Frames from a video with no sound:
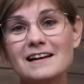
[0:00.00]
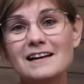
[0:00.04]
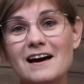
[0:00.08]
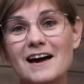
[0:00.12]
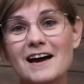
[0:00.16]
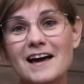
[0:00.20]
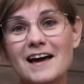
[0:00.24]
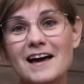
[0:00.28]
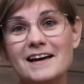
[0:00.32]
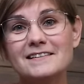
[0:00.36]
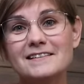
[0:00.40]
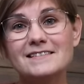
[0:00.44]
I
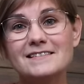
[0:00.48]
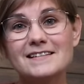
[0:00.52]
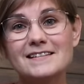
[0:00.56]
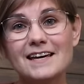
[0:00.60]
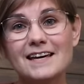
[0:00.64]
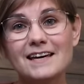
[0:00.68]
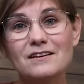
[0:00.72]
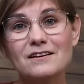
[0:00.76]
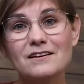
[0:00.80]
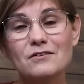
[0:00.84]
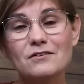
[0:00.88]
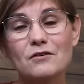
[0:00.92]
had
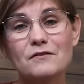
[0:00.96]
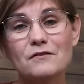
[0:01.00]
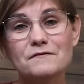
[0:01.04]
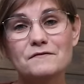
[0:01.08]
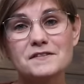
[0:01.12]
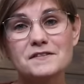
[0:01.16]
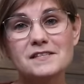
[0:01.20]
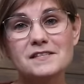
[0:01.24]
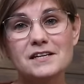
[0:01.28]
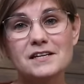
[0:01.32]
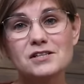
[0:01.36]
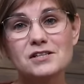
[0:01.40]
taken off
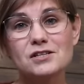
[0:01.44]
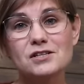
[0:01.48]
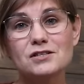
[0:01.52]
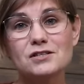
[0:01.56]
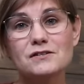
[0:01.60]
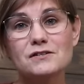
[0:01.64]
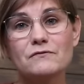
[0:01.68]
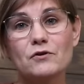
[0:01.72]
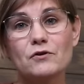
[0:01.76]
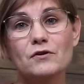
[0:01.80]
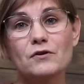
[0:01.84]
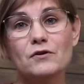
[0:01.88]
stitches
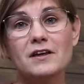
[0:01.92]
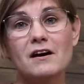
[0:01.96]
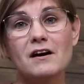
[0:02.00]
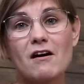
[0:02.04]
for the